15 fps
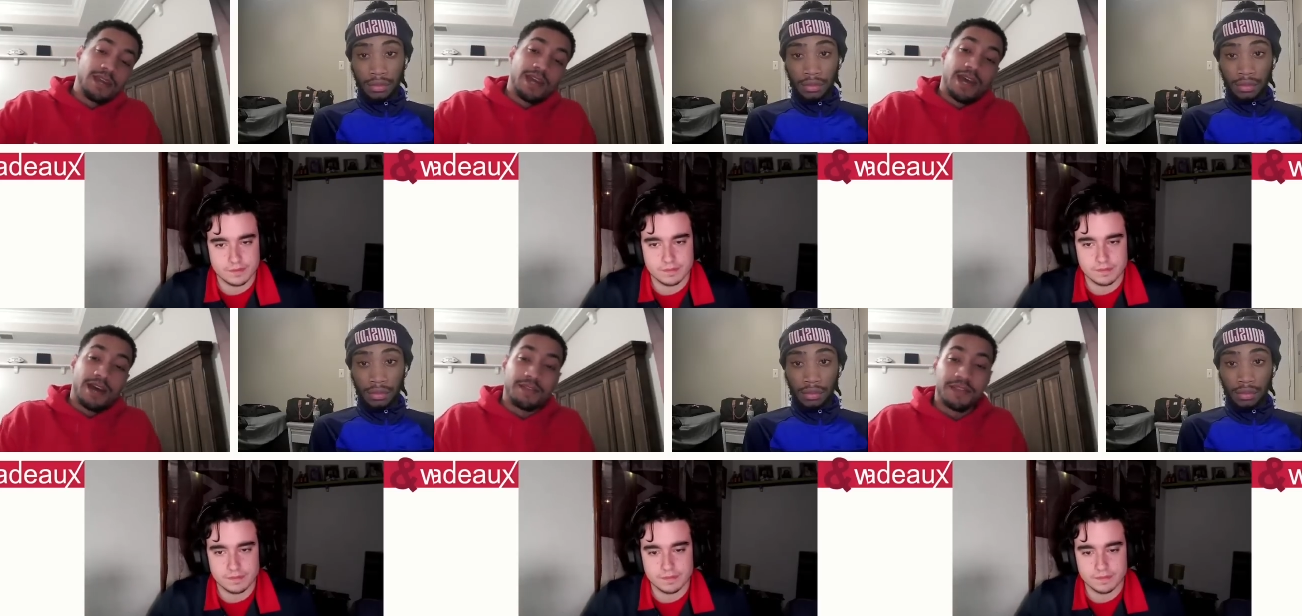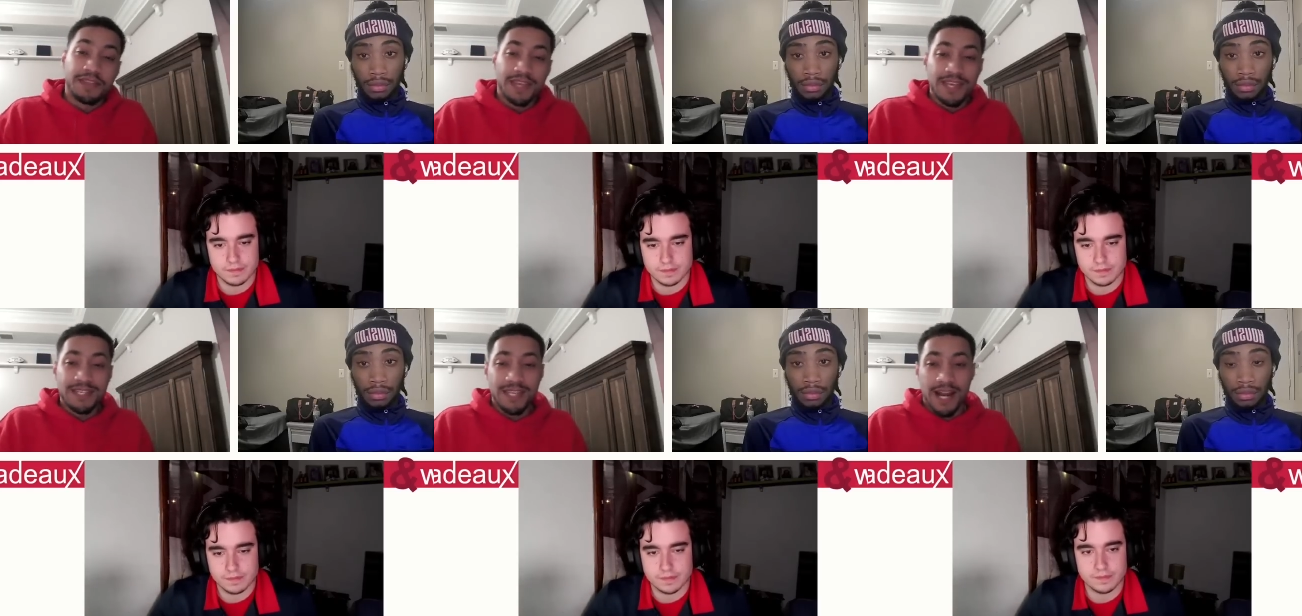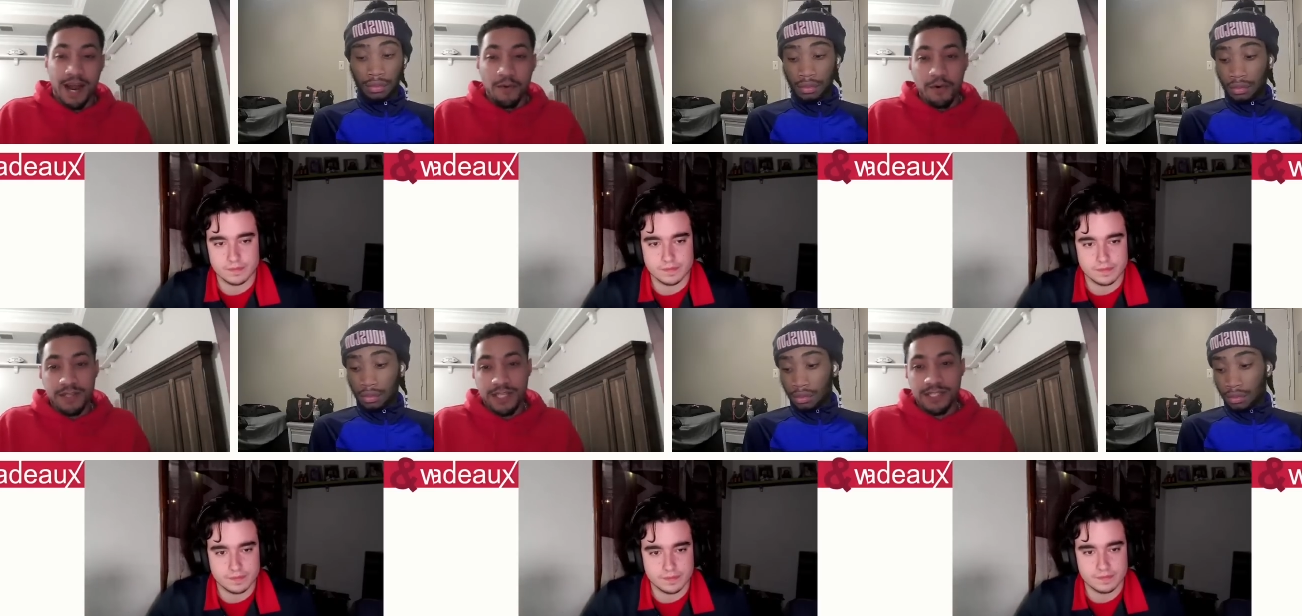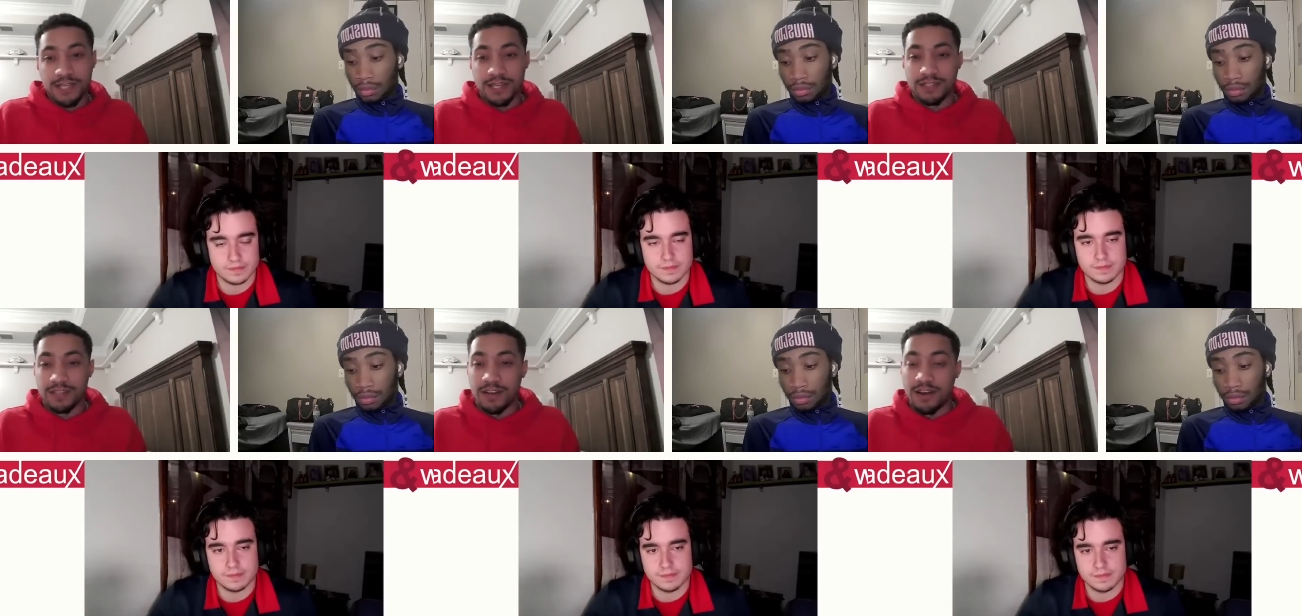Speaker 1: yeah, the things that I wanted to
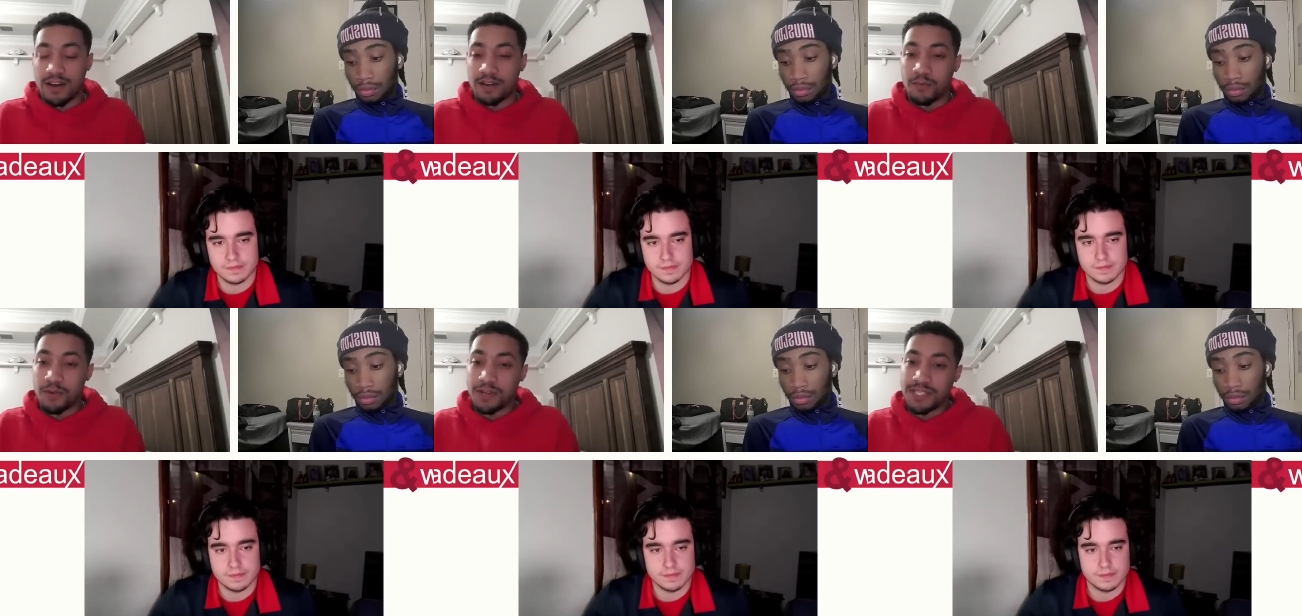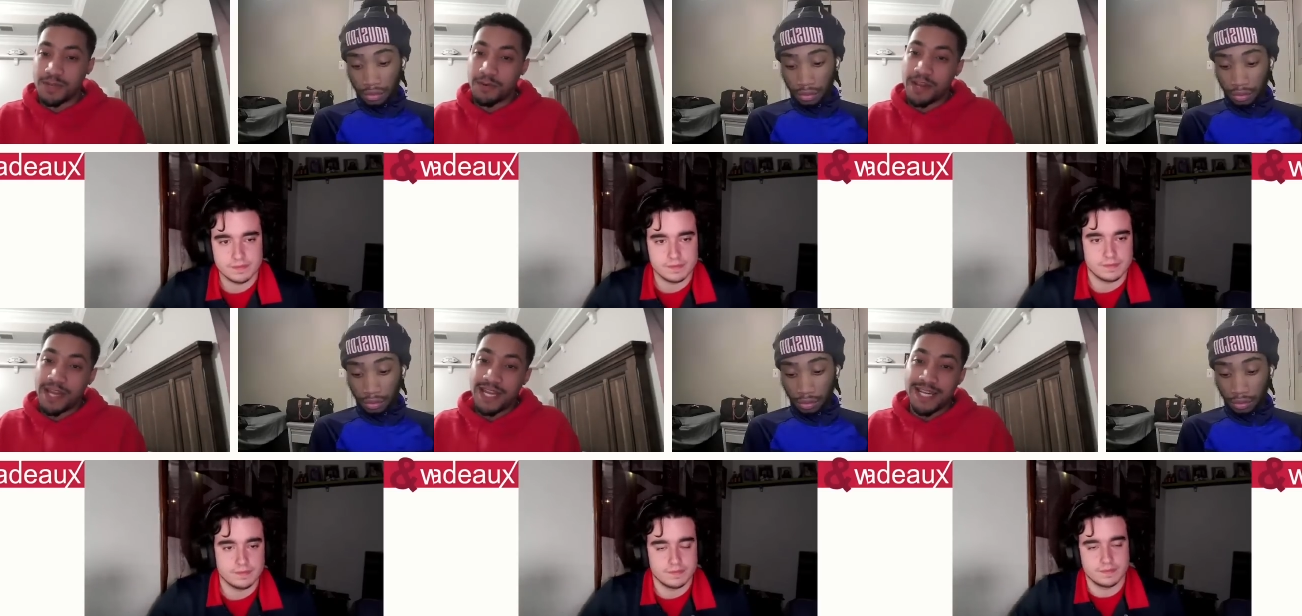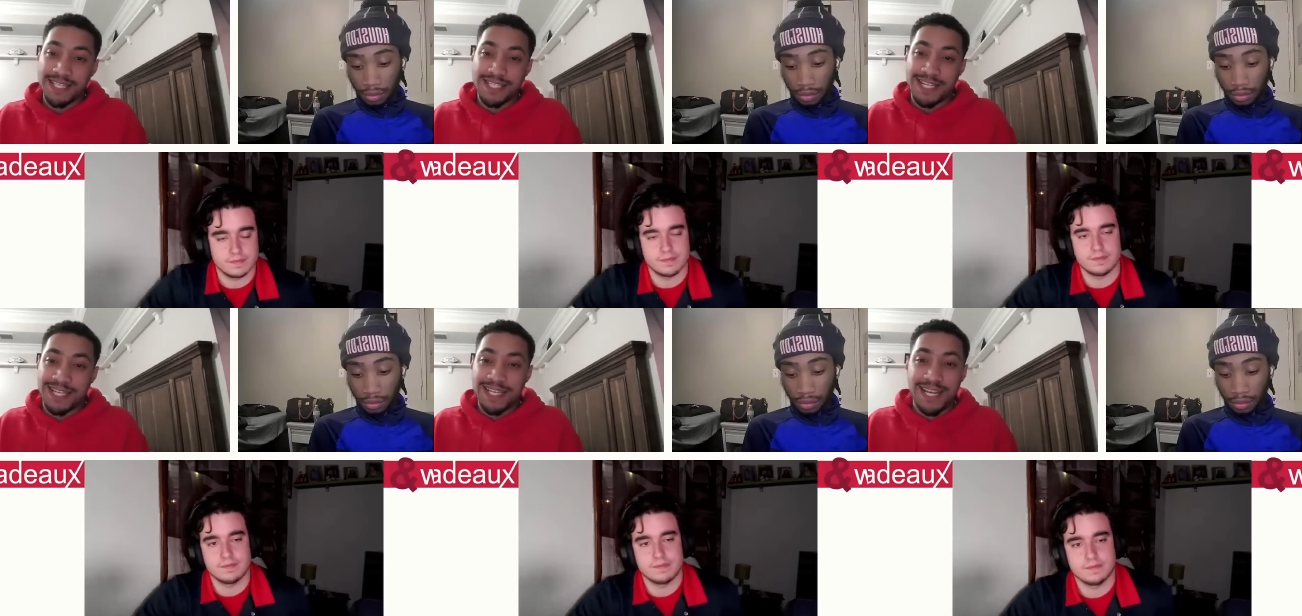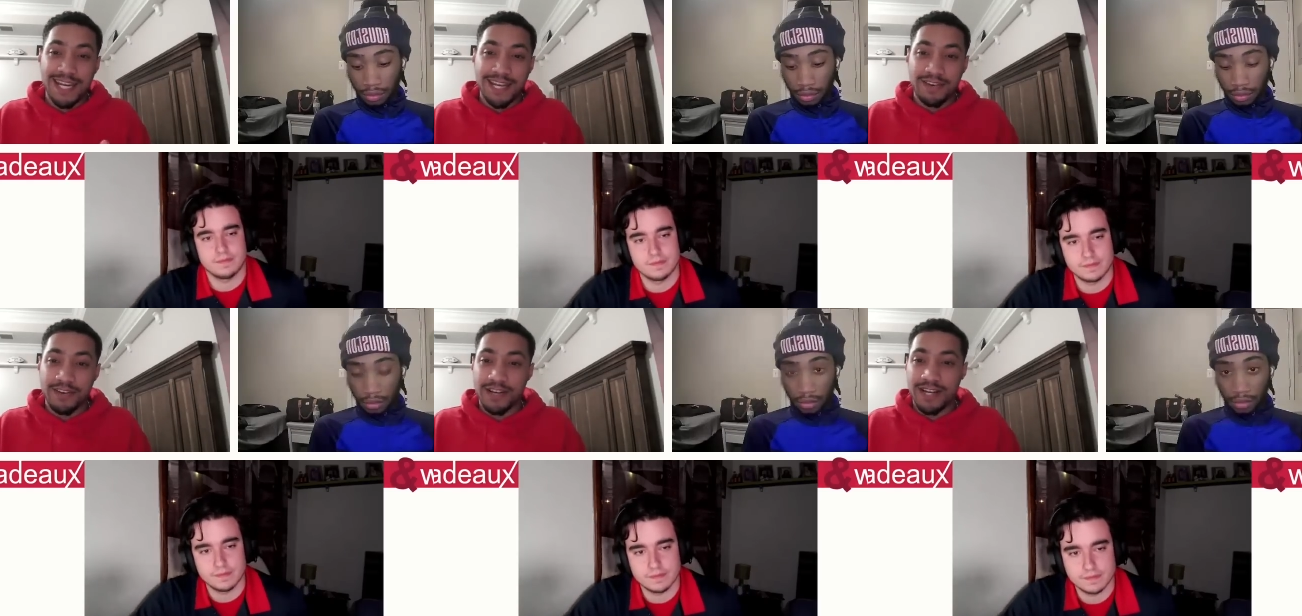touch on, Will said we're going to get into the
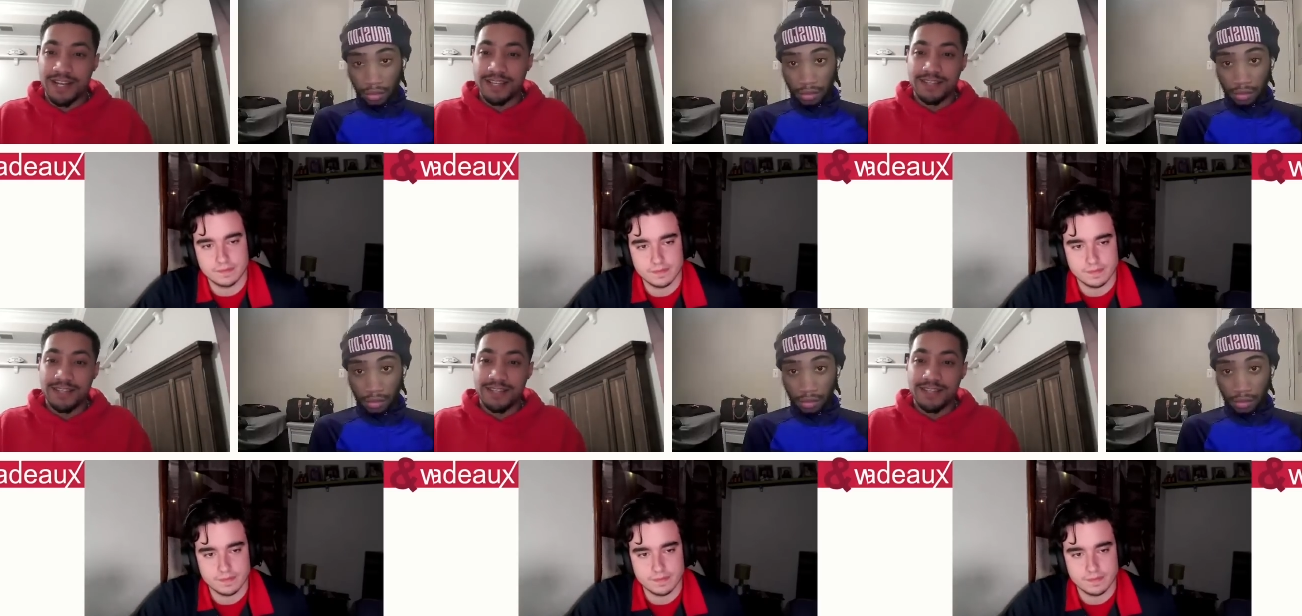nitty gritty.